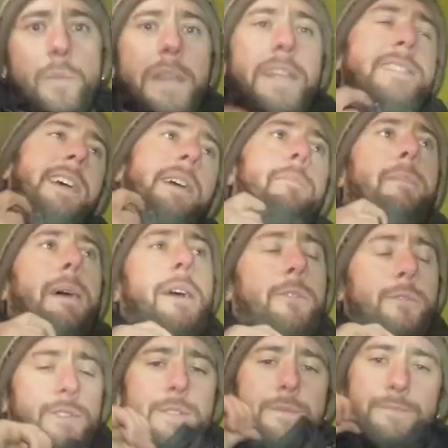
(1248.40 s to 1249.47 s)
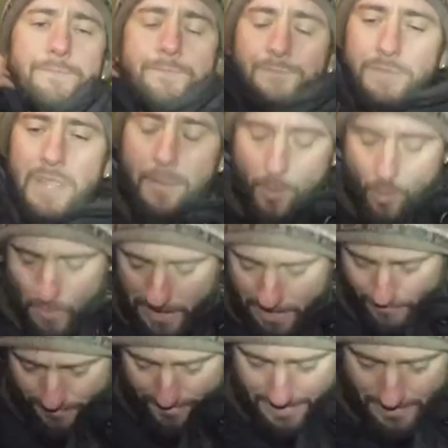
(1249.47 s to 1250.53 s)
be tent bound. I'm
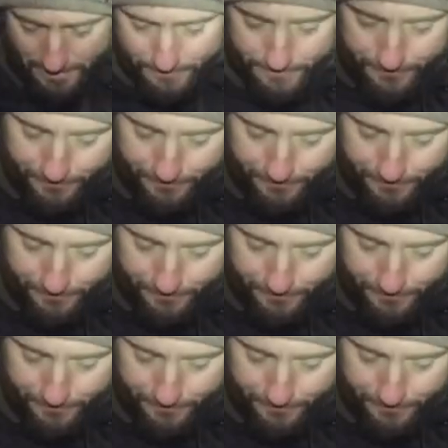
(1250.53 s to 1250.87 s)
aware of that.